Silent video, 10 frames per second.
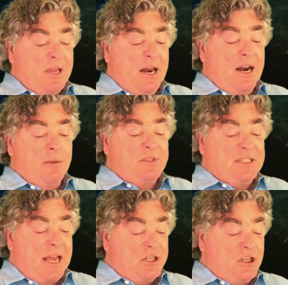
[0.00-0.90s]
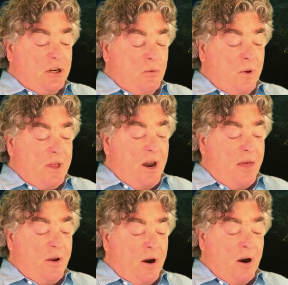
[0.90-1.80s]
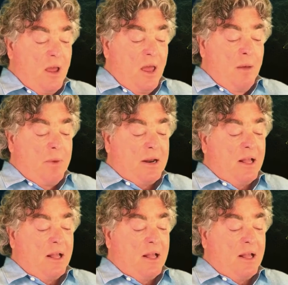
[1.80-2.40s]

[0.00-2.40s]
in an obsession with another, but